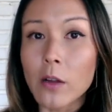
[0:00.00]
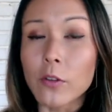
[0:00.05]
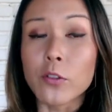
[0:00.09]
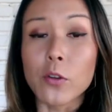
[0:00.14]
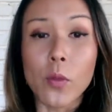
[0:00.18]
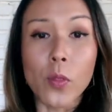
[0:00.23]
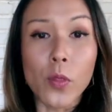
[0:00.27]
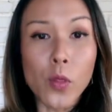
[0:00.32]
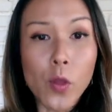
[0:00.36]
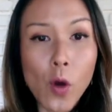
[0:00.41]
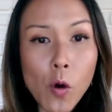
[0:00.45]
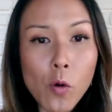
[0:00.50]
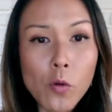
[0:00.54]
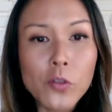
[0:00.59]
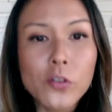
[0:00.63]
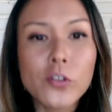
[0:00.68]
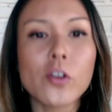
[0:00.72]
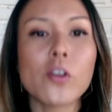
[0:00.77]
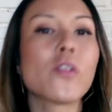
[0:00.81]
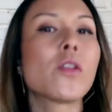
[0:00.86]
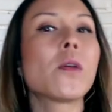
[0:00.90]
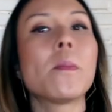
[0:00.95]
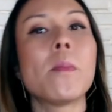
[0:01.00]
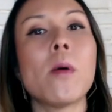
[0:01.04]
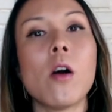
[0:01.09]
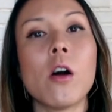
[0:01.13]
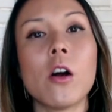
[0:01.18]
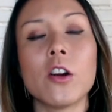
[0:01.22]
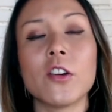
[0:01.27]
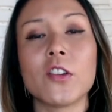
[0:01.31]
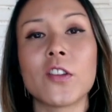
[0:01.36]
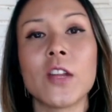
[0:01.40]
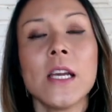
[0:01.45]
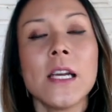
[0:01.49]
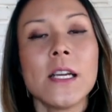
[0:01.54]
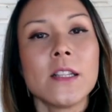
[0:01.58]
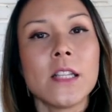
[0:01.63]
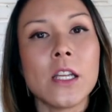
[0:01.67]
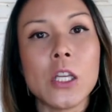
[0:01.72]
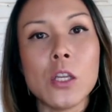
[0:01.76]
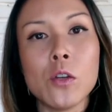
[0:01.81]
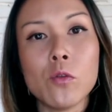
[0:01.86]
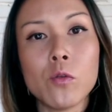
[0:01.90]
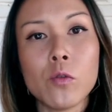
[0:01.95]
So those are the parts that
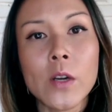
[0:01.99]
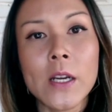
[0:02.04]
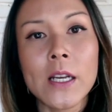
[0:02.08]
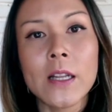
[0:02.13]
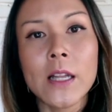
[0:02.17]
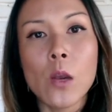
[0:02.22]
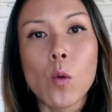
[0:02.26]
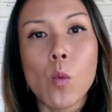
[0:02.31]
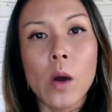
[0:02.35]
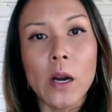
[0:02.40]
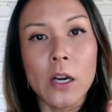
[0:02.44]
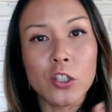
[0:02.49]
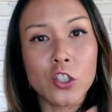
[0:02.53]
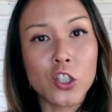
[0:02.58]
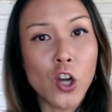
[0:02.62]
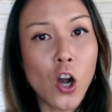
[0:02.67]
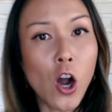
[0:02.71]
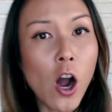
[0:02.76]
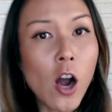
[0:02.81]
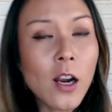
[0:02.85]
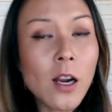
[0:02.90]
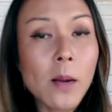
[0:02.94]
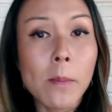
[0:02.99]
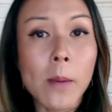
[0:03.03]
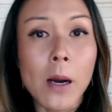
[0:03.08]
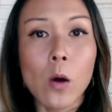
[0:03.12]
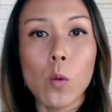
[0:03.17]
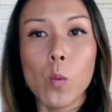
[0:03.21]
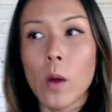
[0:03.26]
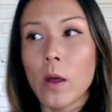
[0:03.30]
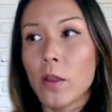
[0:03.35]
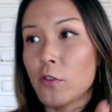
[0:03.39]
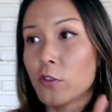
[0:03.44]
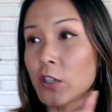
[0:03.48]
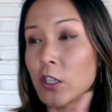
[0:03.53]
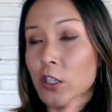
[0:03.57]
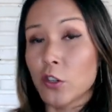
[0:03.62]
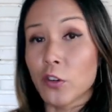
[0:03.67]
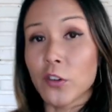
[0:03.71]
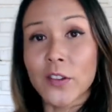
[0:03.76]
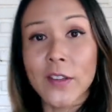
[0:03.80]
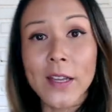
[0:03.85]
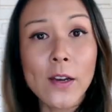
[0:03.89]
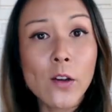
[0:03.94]
you really want to talk about, whether it's in your
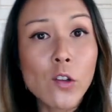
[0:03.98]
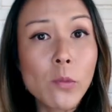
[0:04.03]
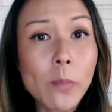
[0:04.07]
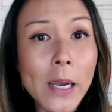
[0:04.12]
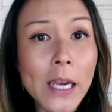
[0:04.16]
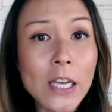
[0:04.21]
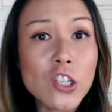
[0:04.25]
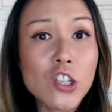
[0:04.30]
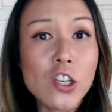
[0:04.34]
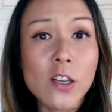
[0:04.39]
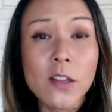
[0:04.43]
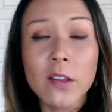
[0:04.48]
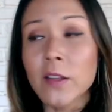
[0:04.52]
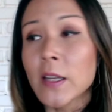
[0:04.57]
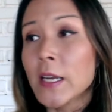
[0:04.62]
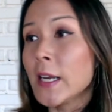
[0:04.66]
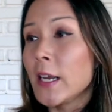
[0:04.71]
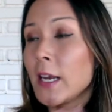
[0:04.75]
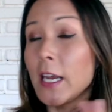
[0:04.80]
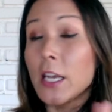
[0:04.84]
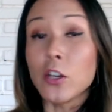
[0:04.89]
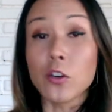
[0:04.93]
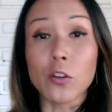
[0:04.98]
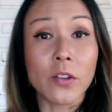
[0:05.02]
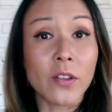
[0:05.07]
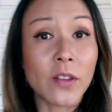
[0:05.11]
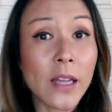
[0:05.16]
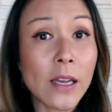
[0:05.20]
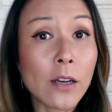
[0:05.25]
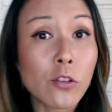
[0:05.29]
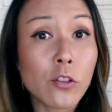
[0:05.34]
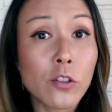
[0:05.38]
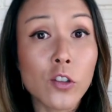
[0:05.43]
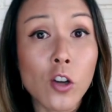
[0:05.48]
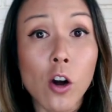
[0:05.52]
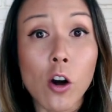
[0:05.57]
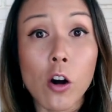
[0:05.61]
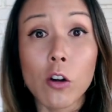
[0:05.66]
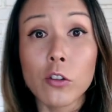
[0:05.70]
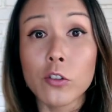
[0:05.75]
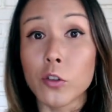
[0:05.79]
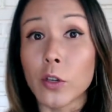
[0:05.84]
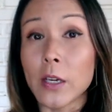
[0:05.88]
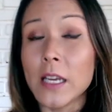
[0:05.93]
sales pages, in your sales
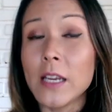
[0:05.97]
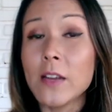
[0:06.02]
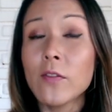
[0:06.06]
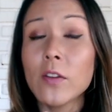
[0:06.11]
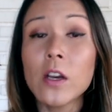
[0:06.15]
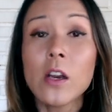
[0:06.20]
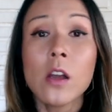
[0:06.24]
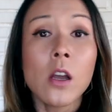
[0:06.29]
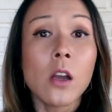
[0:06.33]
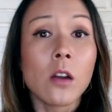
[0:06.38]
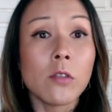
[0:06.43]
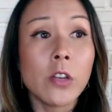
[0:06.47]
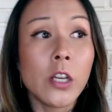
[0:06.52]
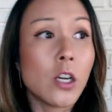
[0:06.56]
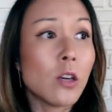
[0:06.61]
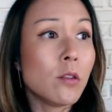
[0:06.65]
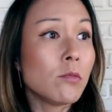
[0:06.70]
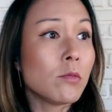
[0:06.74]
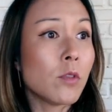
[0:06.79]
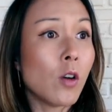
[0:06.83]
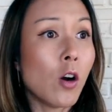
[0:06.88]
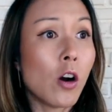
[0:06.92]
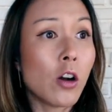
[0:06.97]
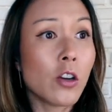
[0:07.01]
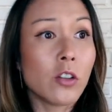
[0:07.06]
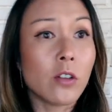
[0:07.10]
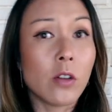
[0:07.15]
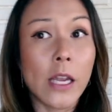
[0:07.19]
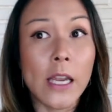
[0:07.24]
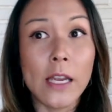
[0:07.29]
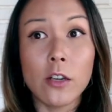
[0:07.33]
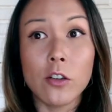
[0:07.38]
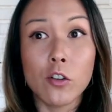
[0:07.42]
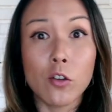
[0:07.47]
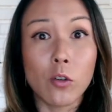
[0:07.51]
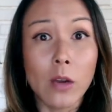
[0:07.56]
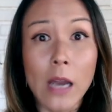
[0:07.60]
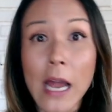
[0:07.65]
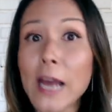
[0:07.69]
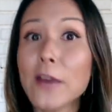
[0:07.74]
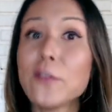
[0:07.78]
calls, or even, you know, on in your live